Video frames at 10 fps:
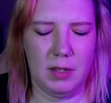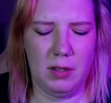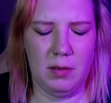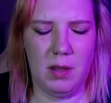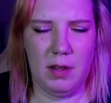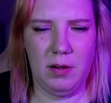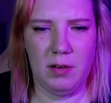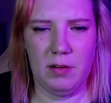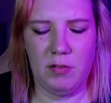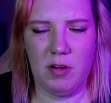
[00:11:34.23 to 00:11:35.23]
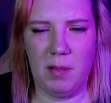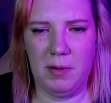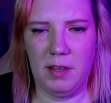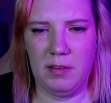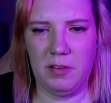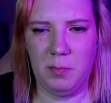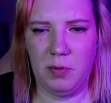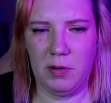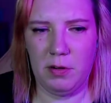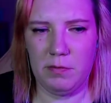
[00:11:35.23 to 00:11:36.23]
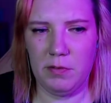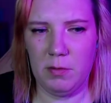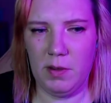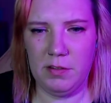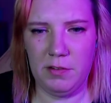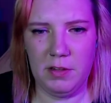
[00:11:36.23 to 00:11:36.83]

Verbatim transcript: Oh god, you're gonna traumatize this poor girl for the rest of her